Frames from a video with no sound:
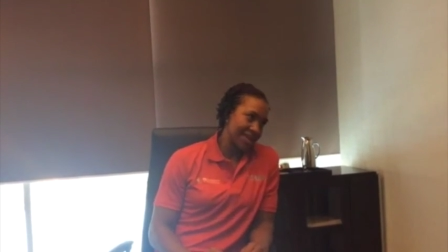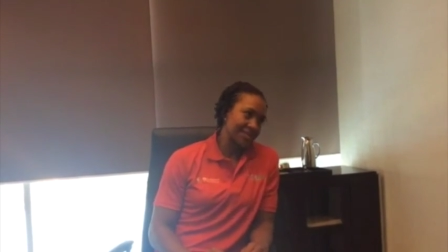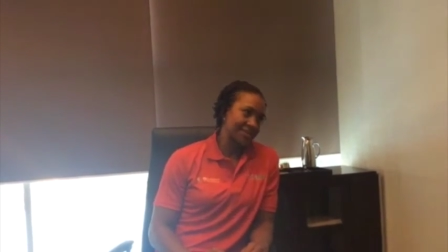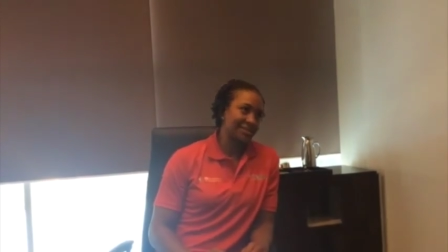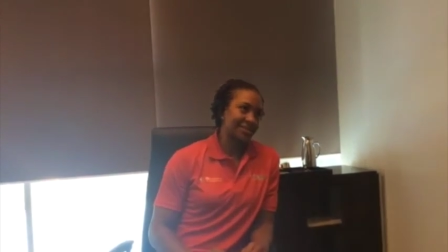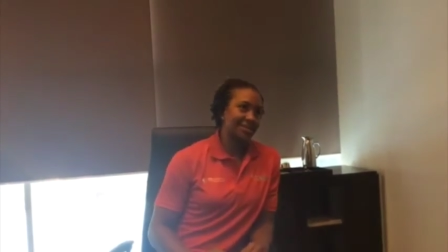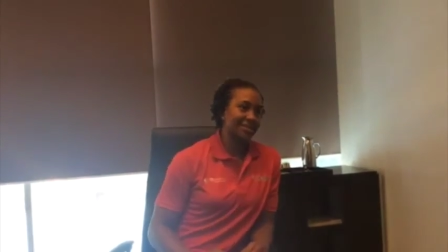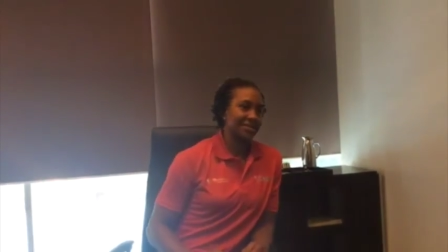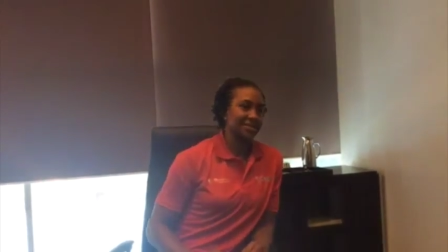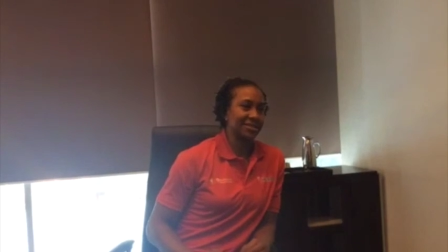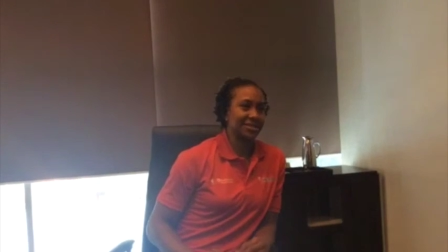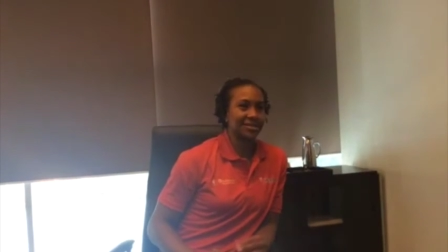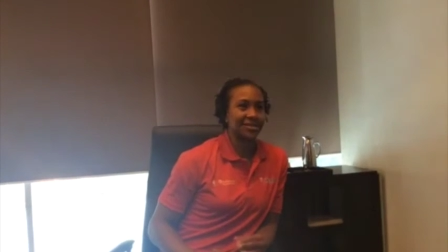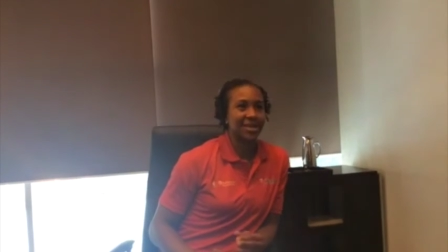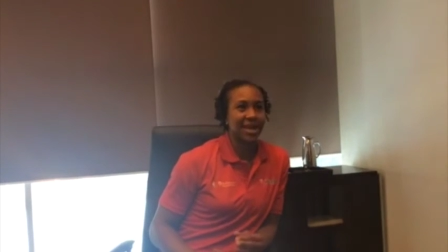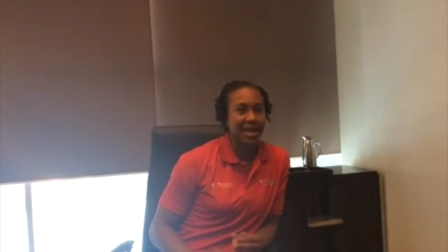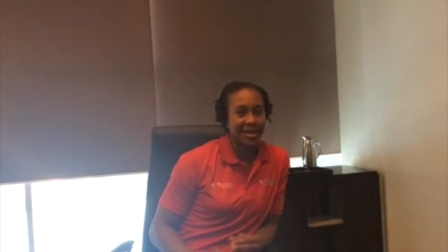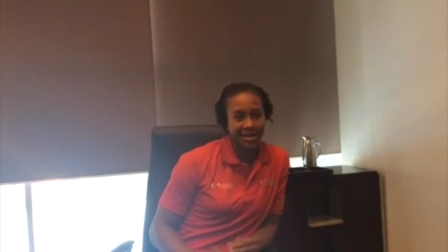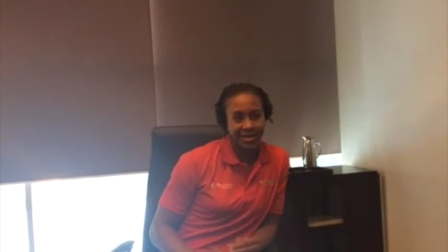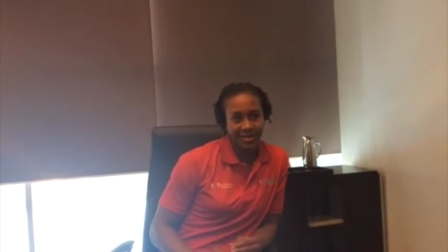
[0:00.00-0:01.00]
I guess this is
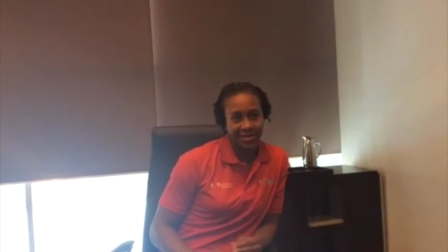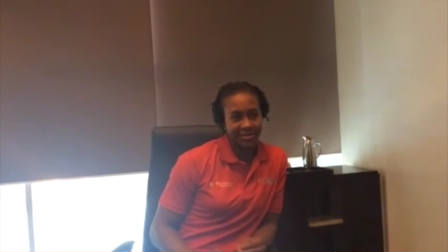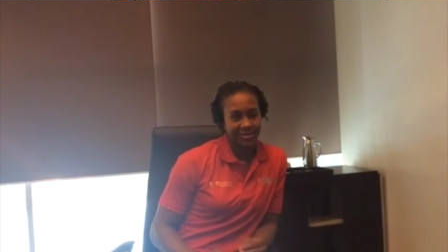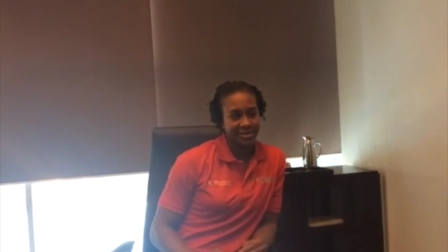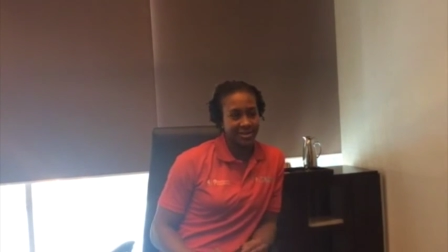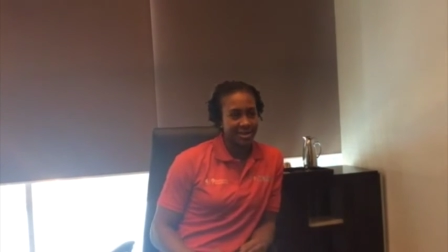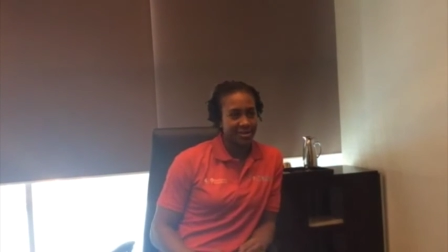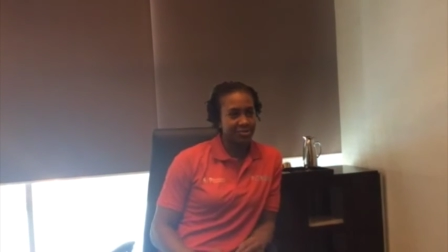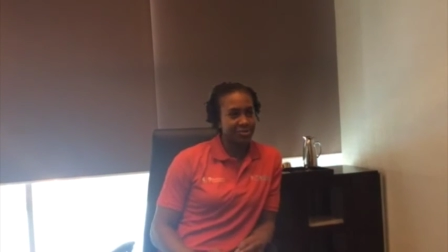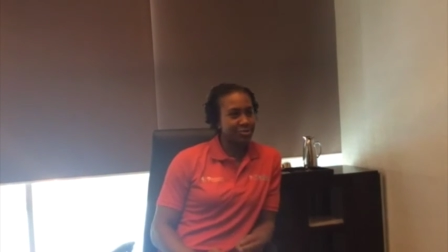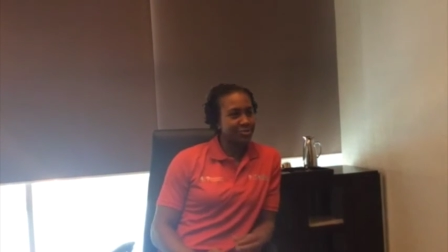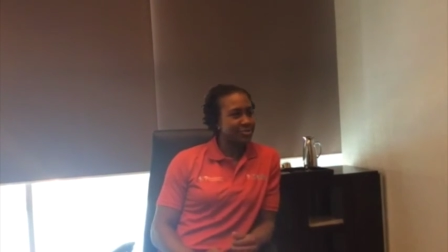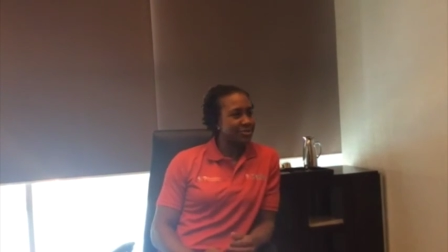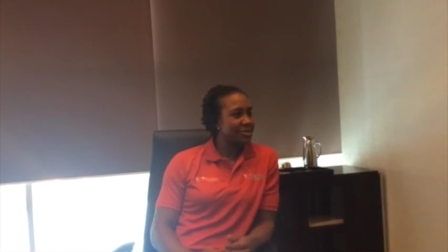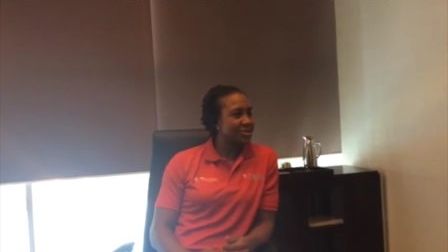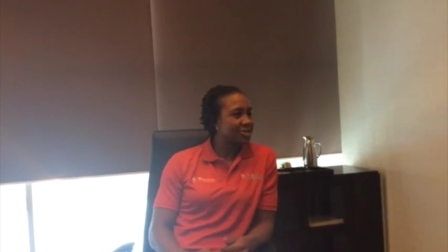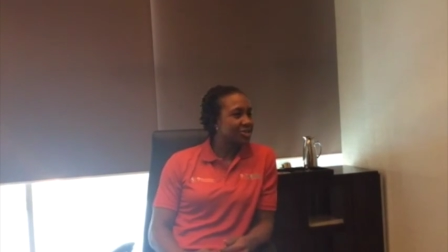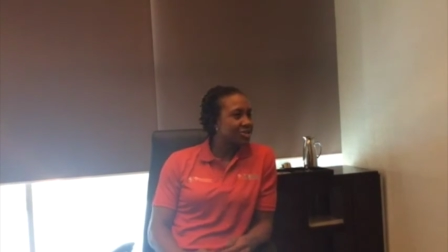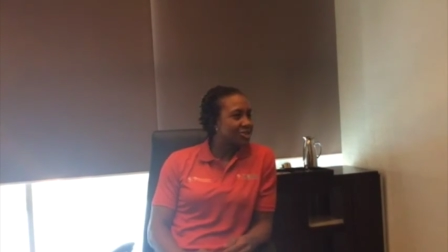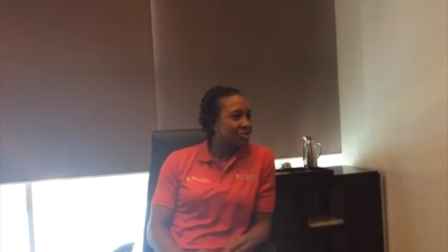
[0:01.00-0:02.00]
kind of gonna sound
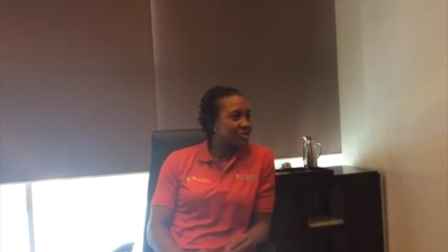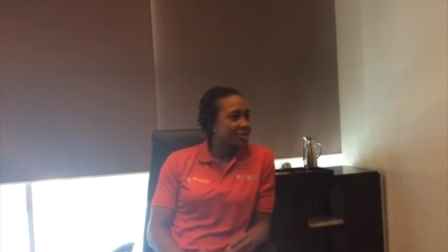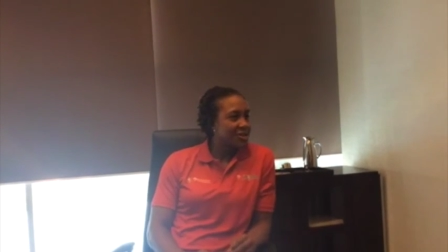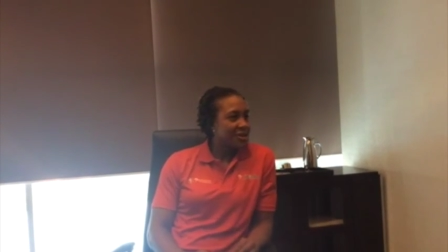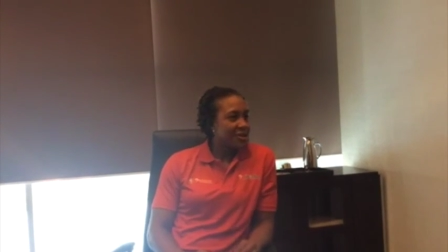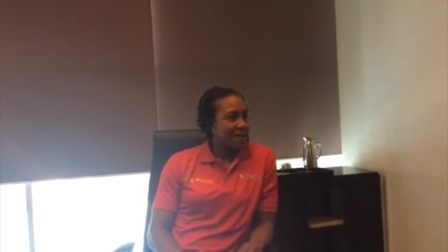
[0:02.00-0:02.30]
superstitious.